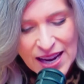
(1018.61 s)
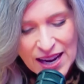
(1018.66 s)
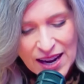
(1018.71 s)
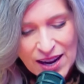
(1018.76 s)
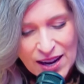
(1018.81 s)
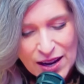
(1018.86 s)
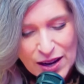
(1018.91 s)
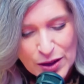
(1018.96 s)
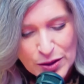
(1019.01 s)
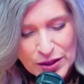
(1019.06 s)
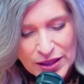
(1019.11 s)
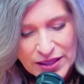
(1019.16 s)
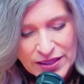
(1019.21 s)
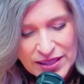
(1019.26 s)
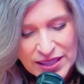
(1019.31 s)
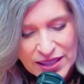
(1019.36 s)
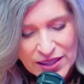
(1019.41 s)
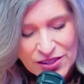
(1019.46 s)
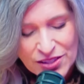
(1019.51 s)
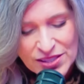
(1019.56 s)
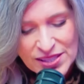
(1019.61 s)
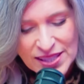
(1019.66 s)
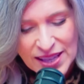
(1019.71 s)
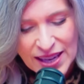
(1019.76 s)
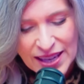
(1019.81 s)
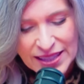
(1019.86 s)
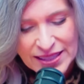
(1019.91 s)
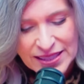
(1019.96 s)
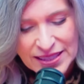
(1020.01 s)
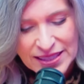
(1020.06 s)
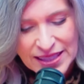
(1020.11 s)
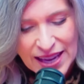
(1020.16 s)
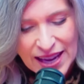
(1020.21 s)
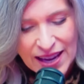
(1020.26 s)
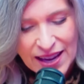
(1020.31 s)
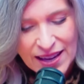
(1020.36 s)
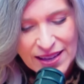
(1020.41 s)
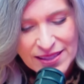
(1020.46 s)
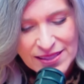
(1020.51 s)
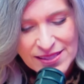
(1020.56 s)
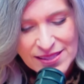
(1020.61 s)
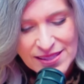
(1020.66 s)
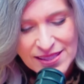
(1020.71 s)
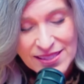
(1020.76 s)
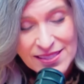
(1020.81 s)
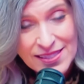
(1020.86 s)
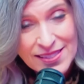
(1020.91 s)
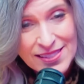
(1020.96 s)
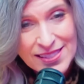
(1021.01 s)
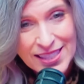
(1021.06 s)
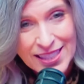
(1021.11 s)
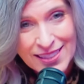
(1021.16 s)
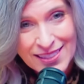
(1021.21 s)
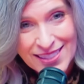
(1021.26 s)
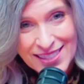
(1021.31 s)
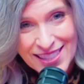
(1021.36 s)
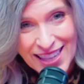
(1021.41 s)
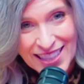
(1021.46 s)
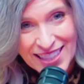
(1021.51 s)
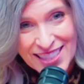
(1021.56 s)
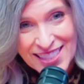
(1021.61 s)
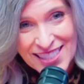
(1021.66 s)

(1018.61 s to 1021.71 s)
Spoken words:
On the other side, it has the Senate